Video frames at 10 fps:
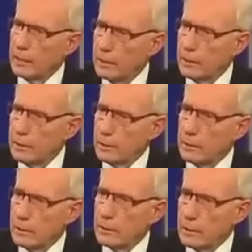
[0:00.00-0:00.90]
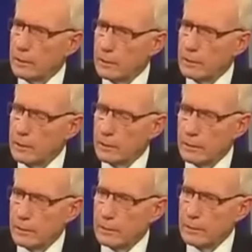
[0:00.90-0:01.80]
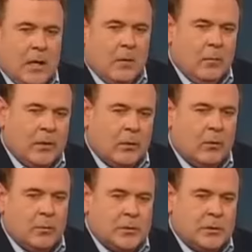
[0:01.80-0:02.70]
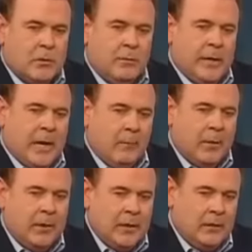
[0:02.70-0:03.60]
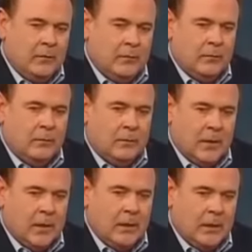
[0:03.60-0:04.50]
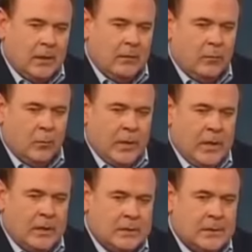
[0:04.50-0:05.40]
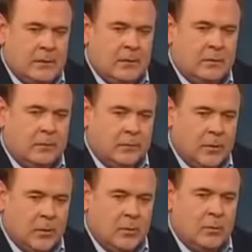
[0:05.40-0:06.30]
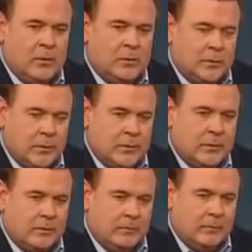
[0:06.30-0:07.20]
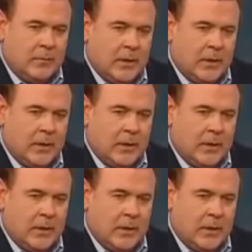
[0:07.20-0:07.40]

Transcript: That's how real it was. But the Lord was showing me, I believe, that if we continue to fool with Jerusalem,